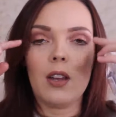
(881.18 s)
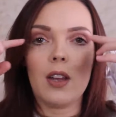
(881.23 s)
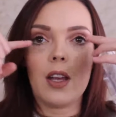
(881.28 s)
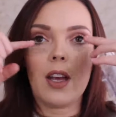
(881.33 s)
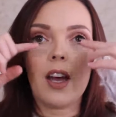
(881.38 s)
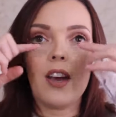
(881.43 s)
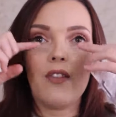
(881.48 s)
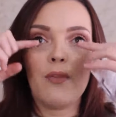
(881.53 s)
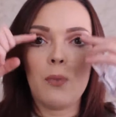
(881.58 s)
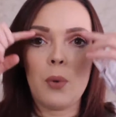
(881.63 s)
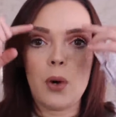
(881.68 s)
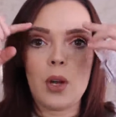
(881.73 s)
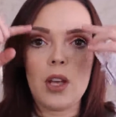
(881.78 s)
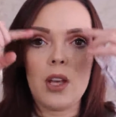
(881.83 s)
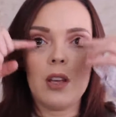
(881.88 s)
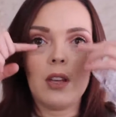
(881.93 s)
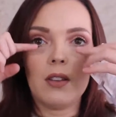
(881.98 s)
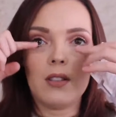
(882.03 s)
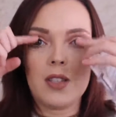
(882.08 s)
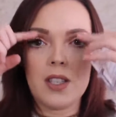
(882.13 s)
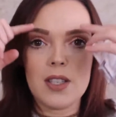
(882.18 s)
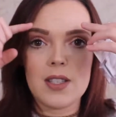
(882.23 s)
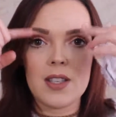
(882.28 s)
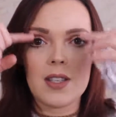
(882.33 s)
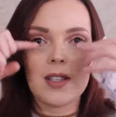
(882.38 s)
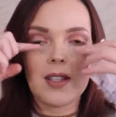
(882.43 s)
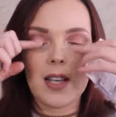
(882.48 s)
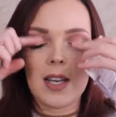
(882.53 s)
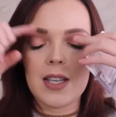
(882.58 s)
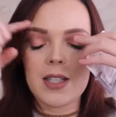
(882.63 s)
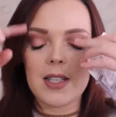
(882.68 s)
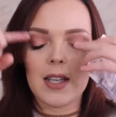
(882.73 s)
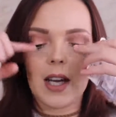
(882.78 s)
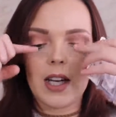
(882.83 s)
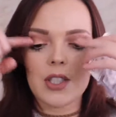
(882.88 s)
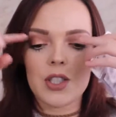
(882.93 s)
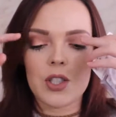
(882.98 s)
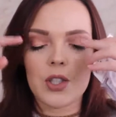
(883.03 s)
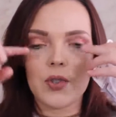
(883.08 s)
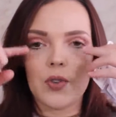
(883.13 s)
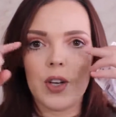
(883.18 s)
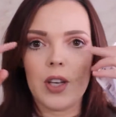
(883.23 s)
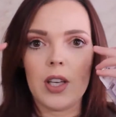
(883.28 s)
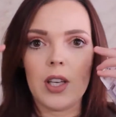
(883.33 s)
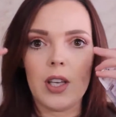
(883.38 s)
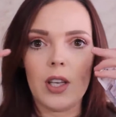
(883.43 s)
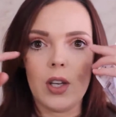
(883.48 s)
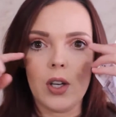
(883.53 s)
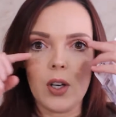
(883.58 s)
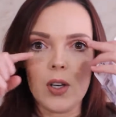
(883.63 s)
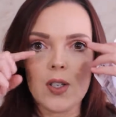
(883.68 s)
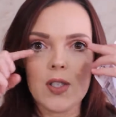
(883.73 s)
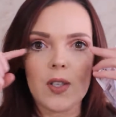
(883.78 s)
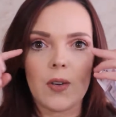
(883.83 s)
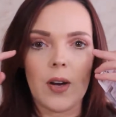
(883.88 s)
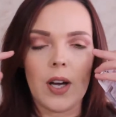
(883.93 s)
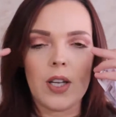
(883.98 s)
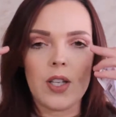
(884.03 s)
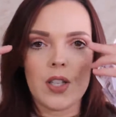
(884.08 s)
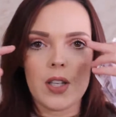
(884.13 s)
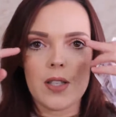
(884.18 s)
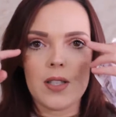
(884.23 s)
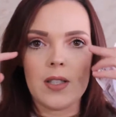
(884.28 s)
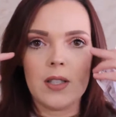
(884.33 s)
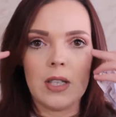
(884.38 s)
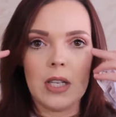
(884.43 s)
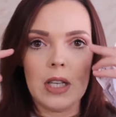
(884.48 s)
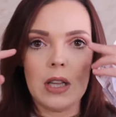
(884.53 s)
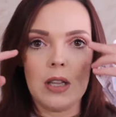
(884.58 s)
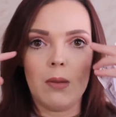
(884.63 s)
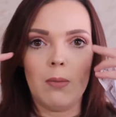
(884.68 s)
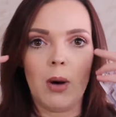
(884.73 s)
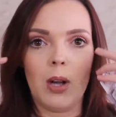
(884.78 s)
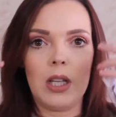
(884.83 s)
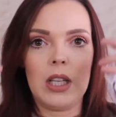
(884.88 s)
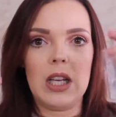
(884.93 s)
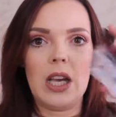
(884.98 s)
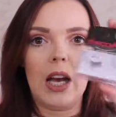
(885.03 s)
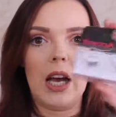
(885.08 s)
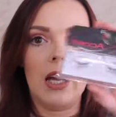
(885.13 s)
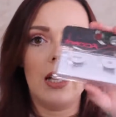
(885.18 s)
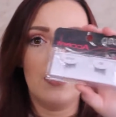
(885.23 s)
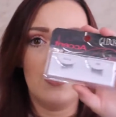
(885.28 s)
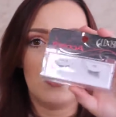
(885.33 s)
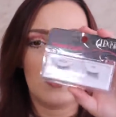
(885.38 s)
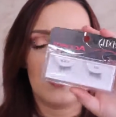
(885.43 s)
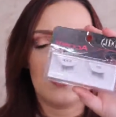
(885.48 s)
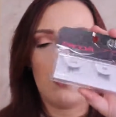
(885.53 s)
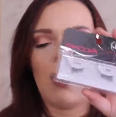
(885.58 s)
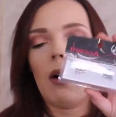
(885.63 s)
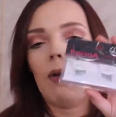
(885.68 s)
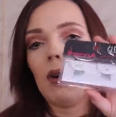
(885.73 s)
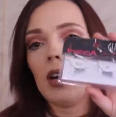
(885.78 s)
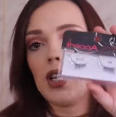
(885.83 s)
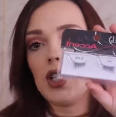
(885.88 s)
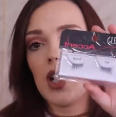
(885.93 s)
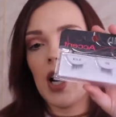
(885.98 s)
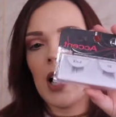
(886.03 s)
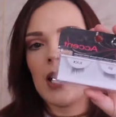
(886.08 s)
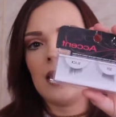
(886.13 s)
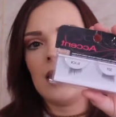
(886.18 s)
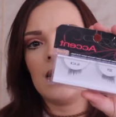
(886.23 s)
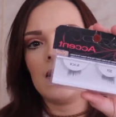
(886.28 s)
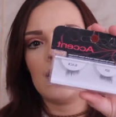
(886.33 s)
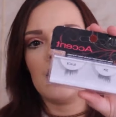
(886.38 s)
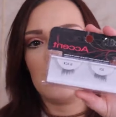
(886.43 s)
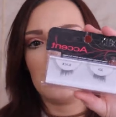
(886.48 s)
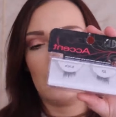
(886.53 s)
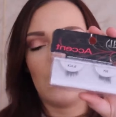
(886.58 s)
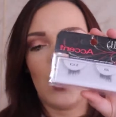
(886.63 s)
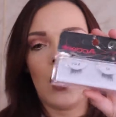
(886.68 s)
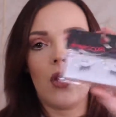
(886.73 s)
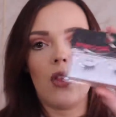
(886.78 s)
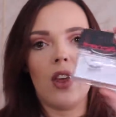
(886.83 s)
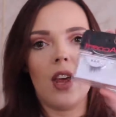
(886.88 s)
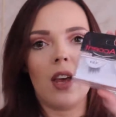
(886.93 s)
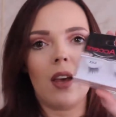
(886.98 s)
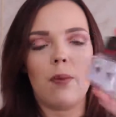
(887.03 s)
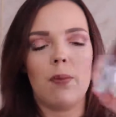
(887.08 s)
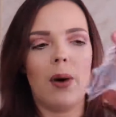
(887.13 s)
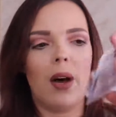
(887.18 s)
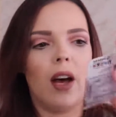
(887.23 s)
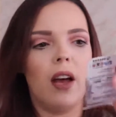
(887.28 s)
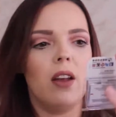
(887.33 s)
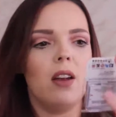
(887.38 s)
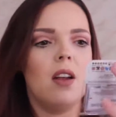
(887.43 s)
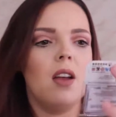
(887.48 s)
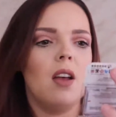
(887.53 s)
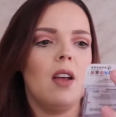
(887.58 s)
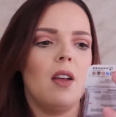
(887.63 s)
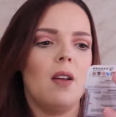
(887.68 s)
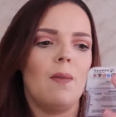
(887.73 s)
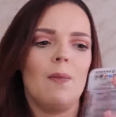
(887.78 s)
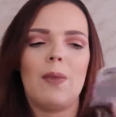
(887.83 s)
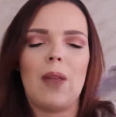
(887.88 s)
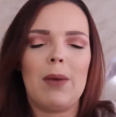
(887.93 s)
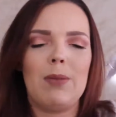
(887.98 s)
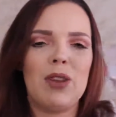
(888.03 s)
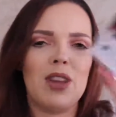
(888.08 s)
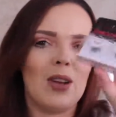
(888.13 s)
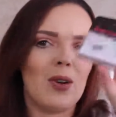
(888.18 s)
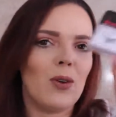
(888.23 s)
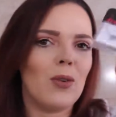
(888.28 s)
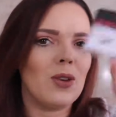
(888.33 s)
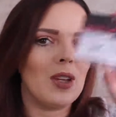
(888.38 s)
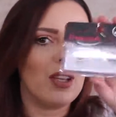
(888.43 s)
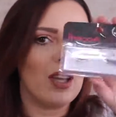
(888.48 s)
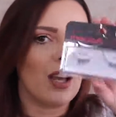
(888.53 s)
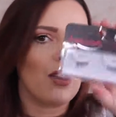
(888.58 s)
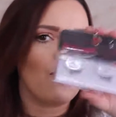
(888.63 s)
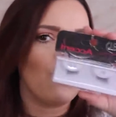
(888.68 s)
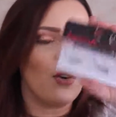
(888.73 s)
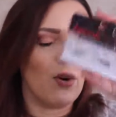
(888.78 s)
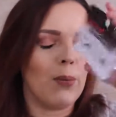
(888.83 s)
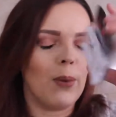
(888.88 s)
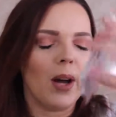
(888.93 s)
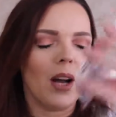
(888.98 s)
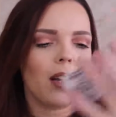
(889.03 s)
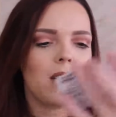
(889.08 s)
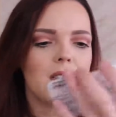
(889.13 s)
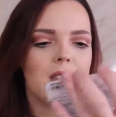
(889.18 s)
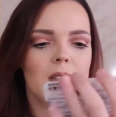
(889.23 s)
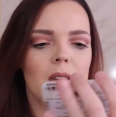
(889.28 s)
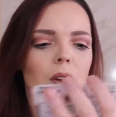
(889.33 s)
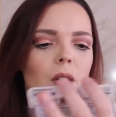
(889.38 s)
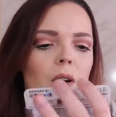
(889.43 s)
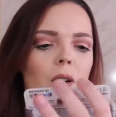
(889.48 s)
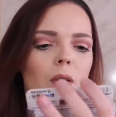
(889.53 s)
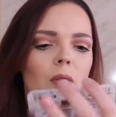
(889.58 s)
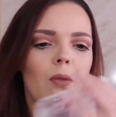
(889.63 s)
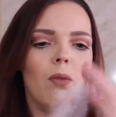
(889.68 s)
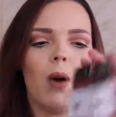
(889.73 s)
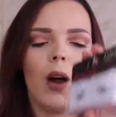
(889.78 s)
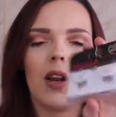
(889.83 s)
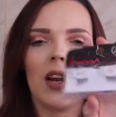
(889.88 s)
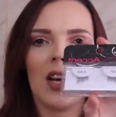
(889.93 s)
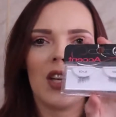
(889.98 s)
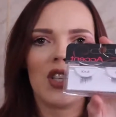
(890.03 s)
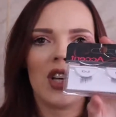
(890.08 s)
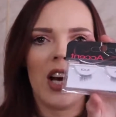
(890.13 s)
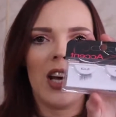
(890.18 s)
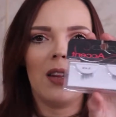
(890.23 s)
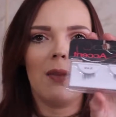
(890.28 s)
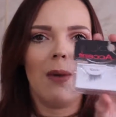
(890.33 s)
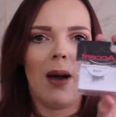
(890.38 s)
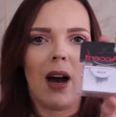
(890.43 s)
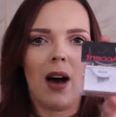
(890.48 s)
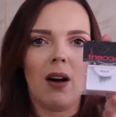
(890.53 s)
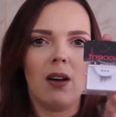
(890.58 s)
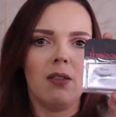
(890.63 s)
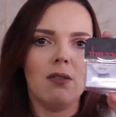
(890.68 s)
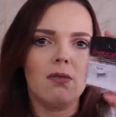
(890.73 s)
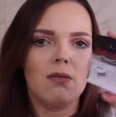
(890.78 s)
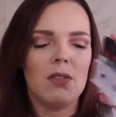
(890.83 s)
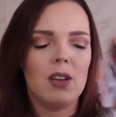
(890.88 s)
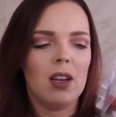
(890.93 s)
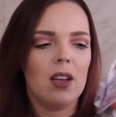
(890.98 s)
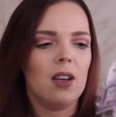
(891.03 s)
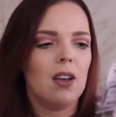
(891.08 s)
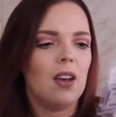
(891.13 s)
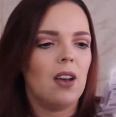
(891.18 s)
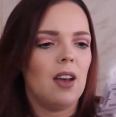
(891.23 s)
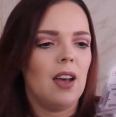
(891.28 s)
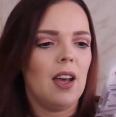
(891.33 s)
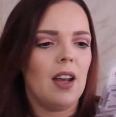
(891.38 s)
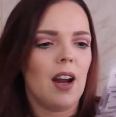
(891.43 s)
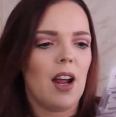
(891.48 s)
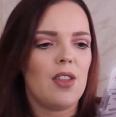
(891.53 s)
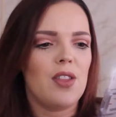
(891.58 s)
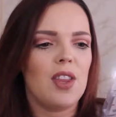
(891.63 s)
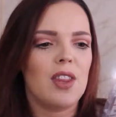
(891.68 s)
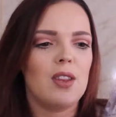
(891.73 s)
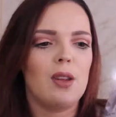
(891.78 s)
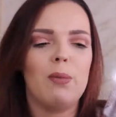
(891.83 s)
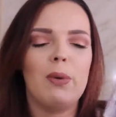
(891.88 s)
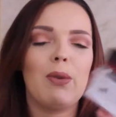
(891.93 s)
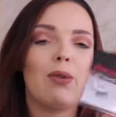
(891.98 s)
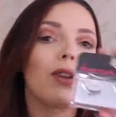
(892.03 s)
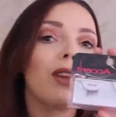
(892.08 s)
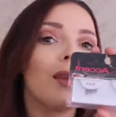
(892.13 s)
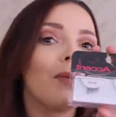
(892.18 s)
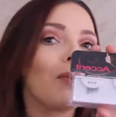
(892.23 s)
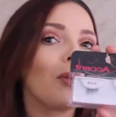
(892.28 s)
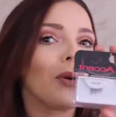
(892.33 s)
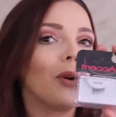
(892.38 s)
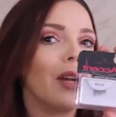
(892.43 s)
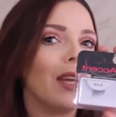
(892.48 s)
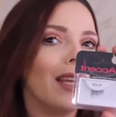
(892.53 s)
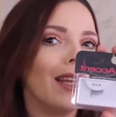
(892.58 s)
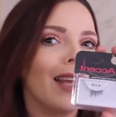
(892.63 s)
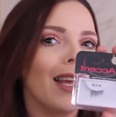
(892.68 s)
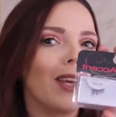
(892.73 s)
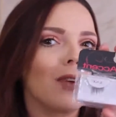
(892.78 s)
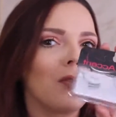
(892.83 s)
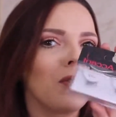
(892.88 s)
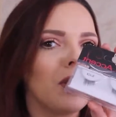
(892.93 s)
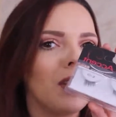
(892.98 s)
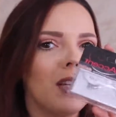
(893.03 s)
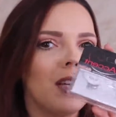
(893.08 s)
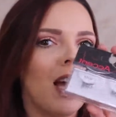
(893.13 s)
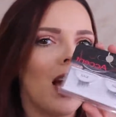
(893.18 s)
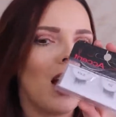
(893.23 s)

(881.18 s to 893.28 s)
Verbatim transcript: Like I have pretty decent sized lashes right here, so I just need them on the ends. So I wanna try these and see what I think, but I mean, they're only like four bucks, so why not try them out? And I think they'll be really pretty, like really